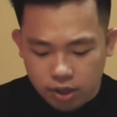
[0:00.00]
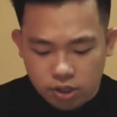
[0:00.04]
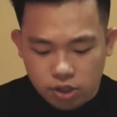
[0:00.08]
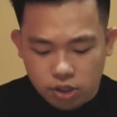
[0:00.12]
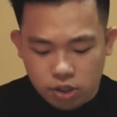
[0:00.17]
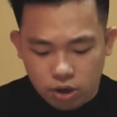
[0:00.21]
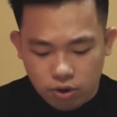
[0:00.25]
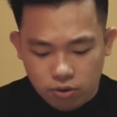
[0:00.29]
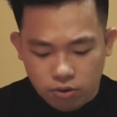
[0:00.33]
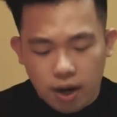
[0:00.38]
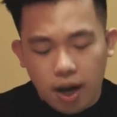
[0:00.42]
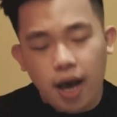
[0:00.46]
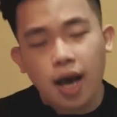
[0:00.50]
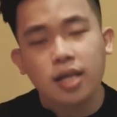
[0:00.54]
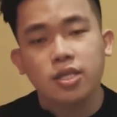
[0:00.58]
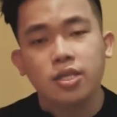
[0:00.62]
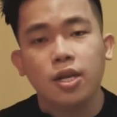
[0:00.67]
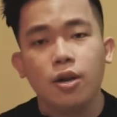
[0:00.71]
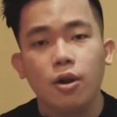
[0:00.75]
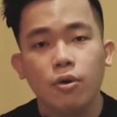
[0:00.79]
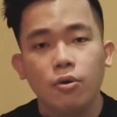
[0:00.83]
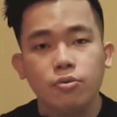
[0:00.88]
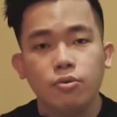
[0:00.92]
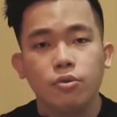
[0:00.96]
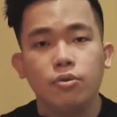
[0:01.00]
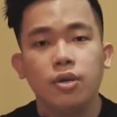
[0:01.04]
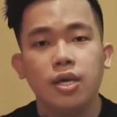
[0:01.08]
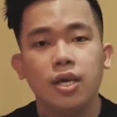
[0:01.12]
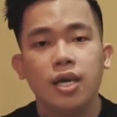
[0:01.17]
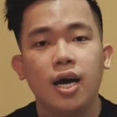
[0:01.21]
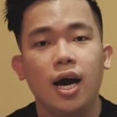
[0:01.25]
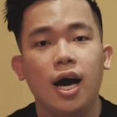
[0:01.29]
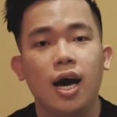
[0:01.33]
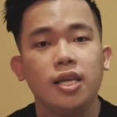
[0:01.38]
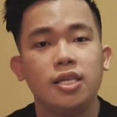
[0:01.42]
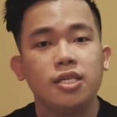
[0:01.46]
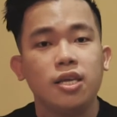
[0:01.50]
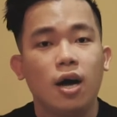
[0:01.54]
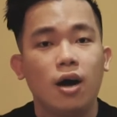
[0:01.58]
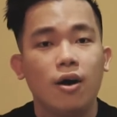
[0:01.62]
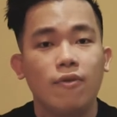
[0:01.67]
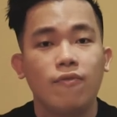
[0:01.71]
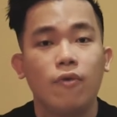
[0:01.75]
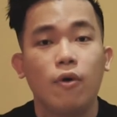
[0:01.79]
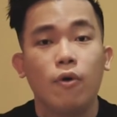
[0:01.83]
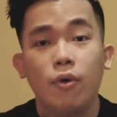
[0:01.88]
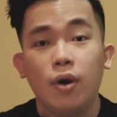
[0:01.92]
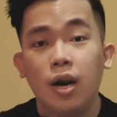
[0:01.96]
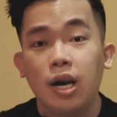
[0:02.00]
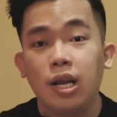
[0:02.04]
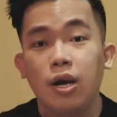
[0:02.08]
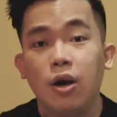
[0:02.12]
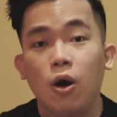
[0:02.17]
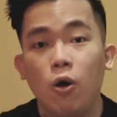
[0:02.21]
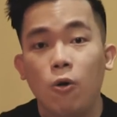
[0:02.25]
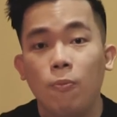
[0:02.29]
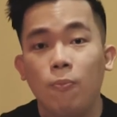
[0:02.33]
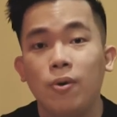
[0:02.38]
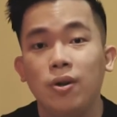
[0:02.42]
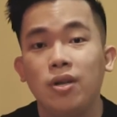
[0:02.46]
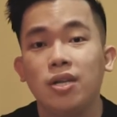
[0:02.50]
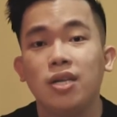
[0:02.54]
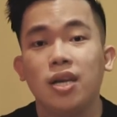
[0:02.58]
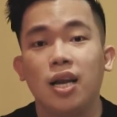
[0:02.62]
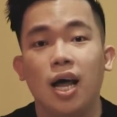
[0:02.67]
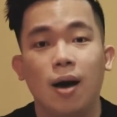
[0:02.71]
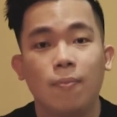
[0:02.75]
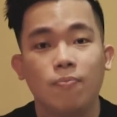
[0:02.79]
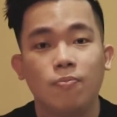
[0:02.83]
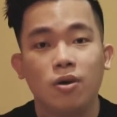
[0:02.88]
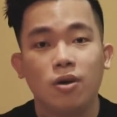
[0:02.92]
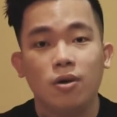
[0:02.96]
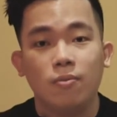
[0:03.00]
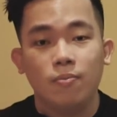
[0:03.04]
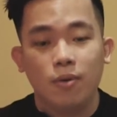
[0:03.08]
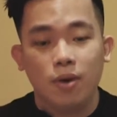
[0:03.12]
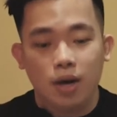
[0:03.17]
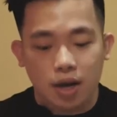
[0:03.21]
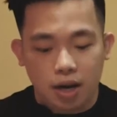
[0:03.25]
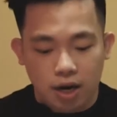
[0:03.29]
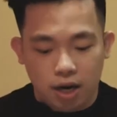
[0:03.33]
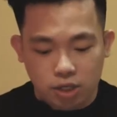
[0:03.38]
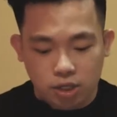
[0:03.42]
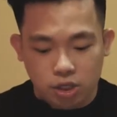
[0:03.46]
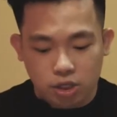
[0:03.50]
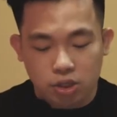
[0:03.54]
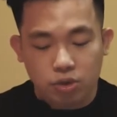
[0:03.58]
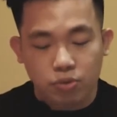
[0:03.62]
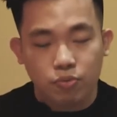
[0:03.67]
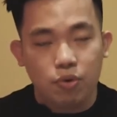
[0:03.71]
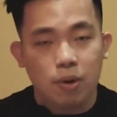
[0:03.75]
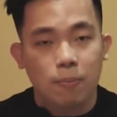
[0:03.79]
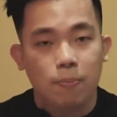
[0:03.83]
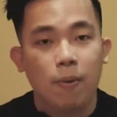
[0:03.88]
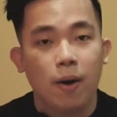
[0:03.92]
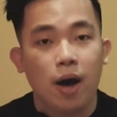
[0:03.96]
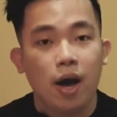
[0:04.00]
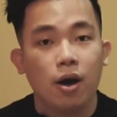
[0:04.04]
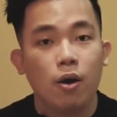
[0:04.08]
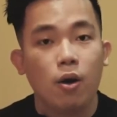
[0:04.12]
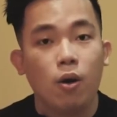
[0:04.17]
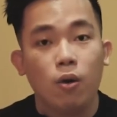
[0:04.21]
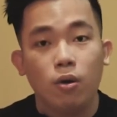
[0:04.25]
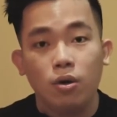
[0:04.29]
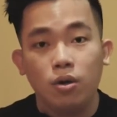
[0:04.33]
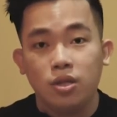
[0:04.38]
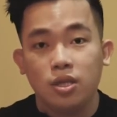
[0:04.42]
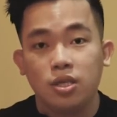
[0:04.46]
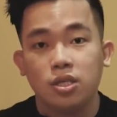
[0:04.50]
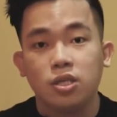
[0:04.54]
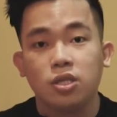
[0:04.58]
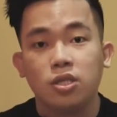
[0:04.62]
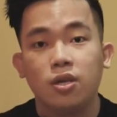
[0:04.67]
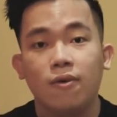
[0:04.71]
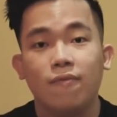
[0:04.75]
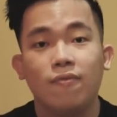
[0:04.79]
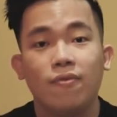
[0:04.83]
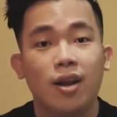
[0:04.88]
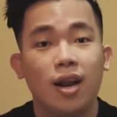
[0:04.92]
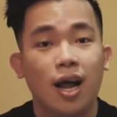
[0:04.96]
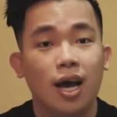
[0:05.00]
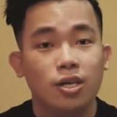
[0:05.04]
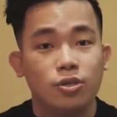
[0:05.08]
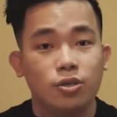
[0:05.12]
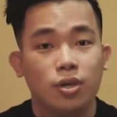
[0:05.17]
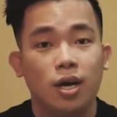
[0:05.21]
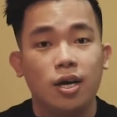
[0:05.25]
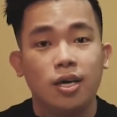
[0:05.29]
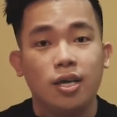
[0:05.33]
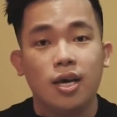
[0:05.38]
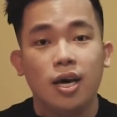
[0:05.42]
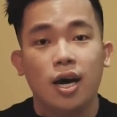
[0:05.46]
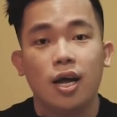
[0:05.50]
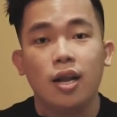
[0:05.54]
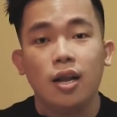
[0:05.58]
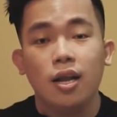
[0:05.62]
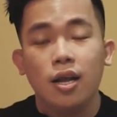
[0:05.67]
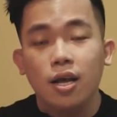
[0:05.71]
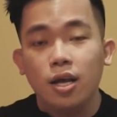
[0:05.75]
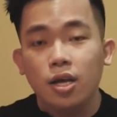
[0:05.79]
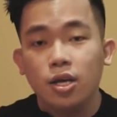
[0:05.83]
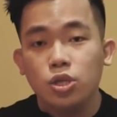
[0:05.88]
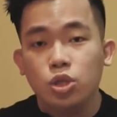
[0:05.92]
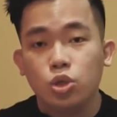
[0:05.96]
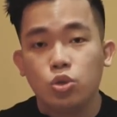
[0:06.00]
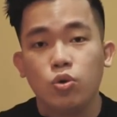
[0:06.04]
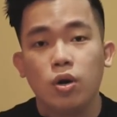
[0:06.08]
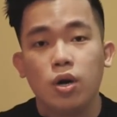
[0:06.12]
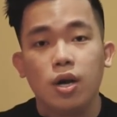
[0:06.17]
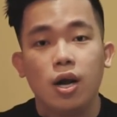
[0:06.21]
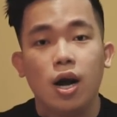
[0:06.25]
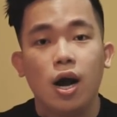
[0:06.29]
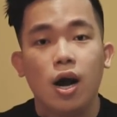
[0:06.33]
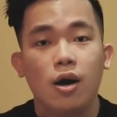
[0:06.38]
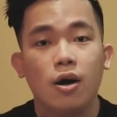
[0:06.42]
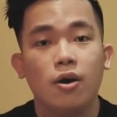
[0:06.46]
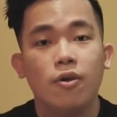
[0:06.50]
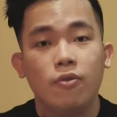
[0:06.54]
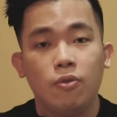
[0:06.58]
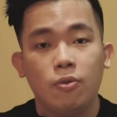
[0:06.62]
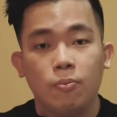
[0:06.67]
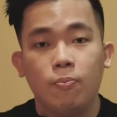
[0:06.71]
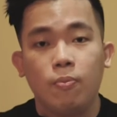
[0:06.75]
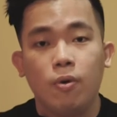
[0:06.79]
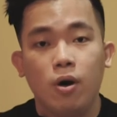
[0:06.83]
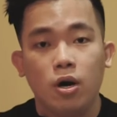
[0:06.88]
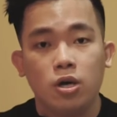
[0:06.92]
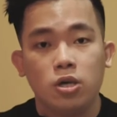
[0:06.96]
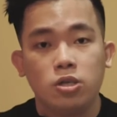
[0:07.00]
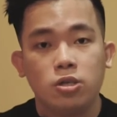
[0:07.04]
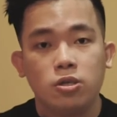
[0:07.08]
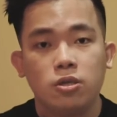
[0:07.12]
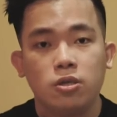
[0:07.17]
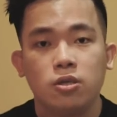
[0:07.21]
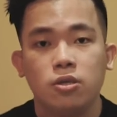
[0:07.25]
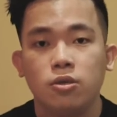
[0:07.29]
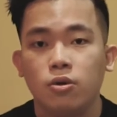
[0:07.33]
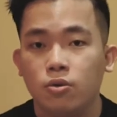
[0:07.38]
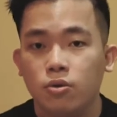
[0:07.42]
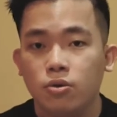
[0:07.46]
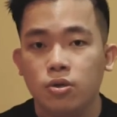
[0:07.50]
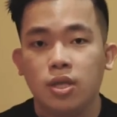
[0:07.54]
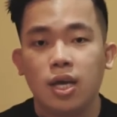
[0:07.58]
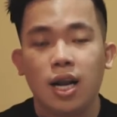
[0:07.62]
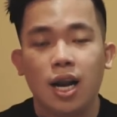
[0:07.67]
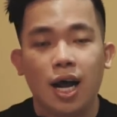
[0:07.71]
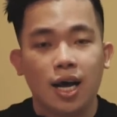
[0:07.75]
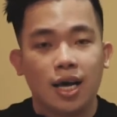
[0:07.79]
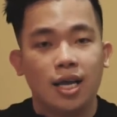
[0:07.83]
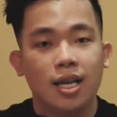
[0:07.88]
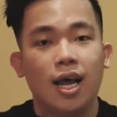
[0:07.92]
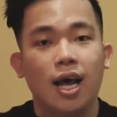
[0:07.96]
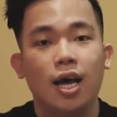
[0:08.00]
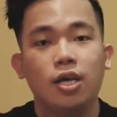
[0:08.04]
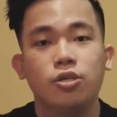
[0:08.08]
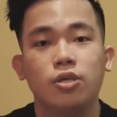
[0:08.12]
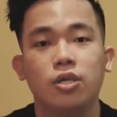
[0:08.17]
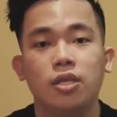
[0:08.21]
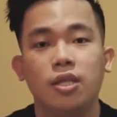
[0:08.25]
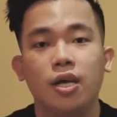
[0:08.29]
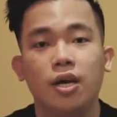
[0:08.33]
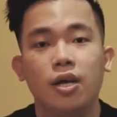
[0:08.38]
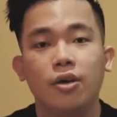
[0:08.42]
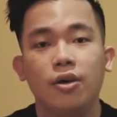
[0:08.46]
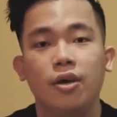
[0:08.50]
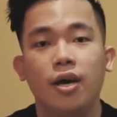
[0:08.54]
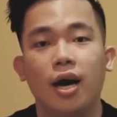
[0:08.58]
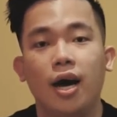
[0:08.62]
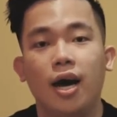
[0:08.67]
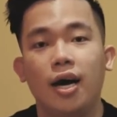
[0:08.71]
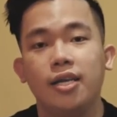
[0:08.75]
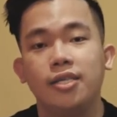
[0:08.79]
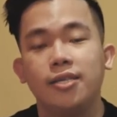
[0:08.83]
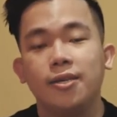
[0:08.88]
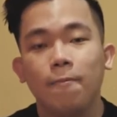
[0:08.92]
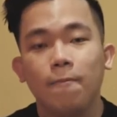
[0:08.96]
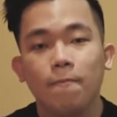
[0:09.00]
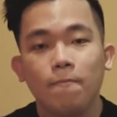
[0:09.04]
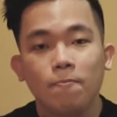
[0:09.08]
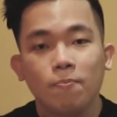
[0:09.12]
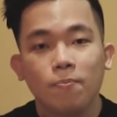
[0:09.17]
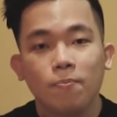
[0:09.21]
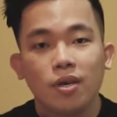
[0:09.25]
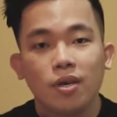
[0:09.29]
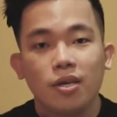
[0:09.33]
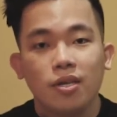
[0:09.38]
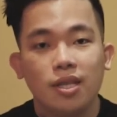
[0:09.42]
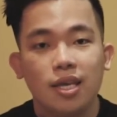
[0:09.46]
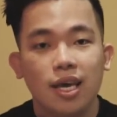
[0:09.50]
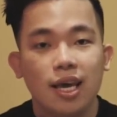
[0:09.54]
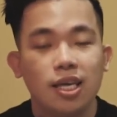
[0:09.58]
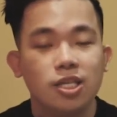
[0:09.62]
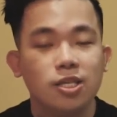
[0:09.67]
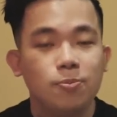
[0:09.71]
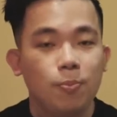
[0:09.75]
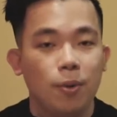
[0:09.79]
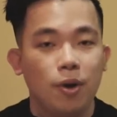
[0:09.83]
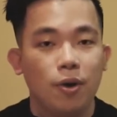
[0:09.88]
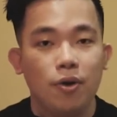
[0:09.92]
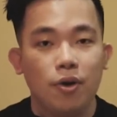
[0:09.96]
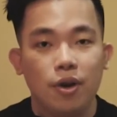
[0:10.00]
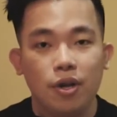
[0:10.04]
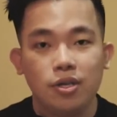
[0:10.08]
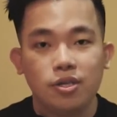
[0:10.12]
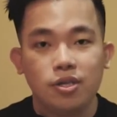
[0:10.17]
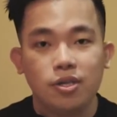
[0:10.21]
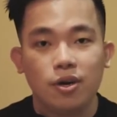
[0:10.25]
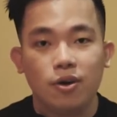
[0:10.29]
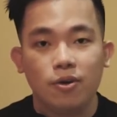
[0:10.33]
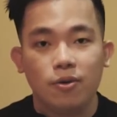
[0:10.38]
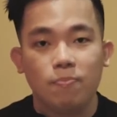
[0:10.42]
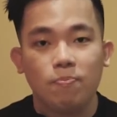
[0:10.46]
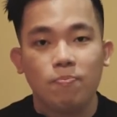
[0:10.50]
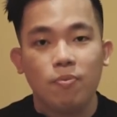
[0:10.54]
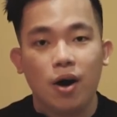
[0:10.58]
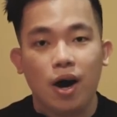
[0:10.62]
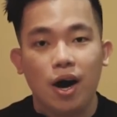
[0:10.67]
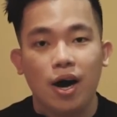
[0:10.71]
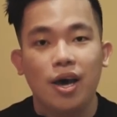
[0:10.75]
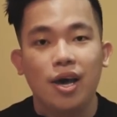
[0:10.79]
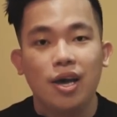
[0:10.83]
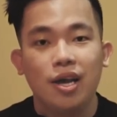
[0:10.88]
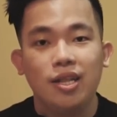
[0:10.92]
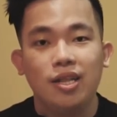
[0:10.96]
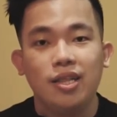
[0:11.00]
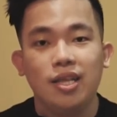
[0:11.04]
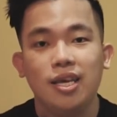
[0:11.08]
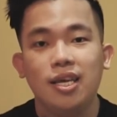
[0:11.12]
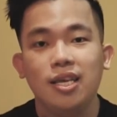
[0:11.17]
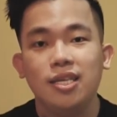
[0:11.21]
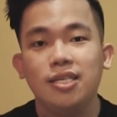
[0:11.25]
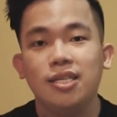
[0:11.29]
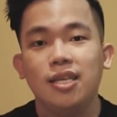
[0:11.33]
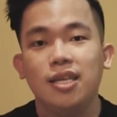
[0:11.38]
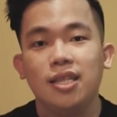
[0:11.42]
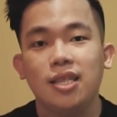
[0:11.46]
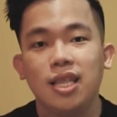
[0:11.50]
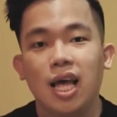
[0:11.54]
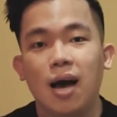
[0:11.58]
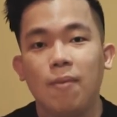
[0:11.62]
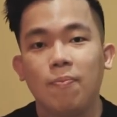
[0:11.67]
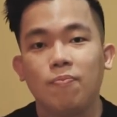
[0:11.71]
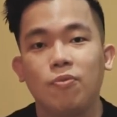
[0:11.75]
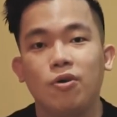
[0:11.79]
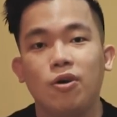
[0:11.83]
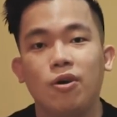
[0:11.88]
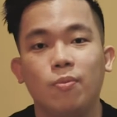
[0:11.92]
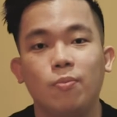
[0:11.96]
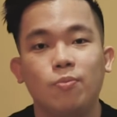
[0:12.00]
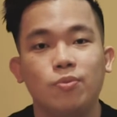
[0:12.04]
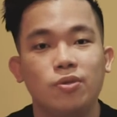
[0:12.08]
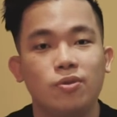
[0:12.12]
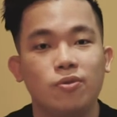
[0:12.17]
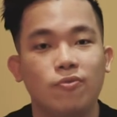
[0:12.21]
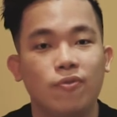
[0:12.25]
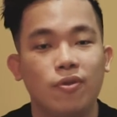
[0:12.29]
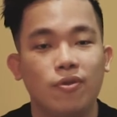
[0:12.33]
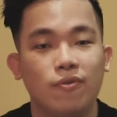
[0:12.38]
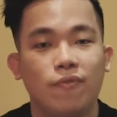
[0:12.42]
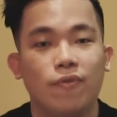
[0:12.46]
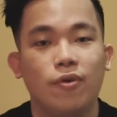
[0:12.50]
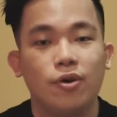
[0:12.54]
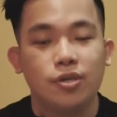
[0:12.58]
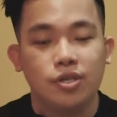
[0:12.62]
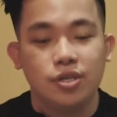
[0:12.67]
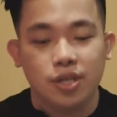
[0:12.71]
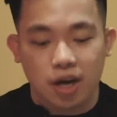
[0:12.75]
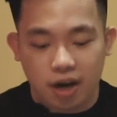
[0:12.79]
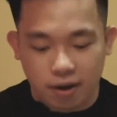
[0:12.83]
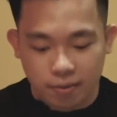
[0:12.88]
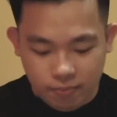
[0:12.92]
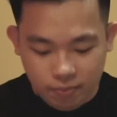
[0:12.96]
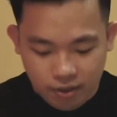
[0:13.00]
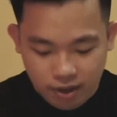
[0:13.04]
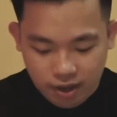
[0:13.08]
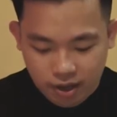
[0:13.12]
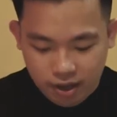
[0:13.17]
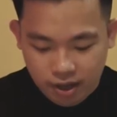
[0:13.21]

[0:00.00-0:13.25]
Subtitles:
So as a note only guys, I've already opened the laptop and I just repacked all the stuff that I got straight out of the box so that I can actually tell you guys the experience on buying these laptops for the first time.